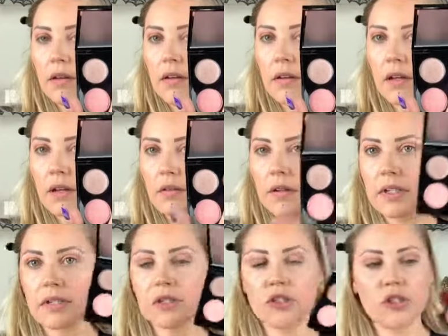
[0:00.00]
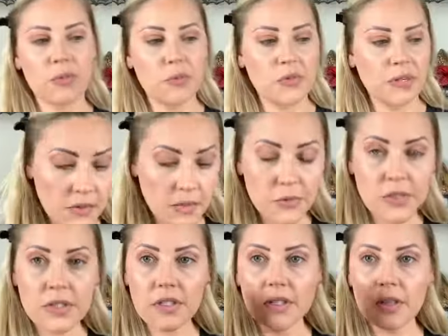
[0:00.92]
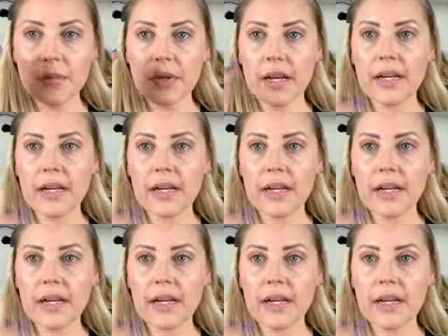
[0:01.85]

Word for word: that rust shimmer there. I'm just gonna apply a